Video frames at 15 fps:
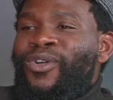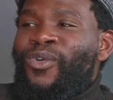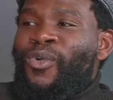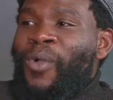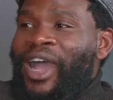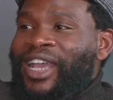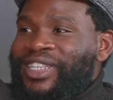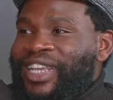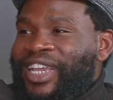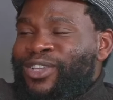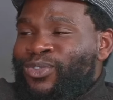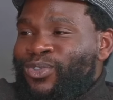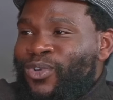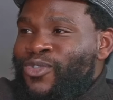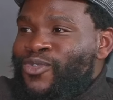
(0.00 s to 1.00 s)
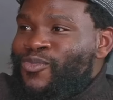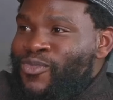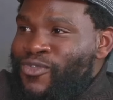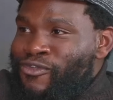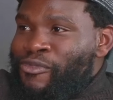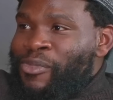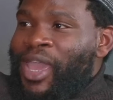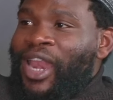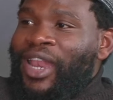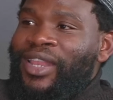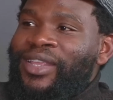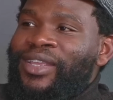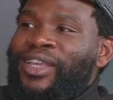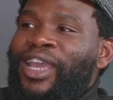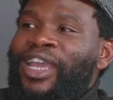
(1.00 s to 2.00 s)
kwaza his own movement
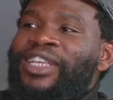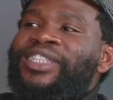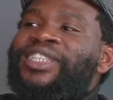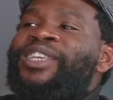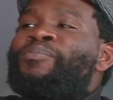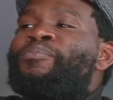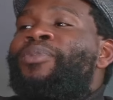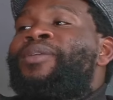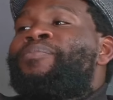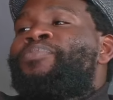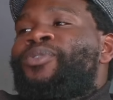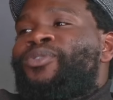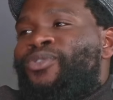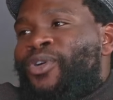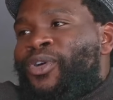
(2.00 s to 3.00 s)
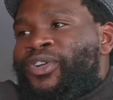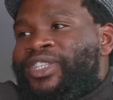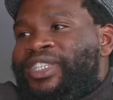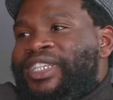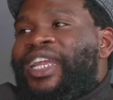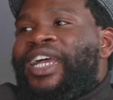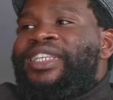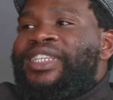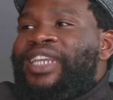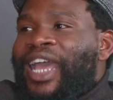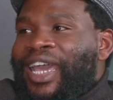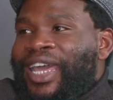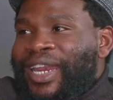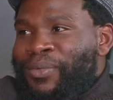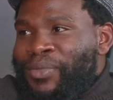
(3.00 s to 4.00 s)
simply because he doesn't
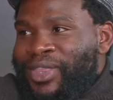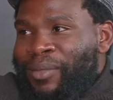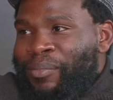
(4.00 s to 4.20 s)
agree with the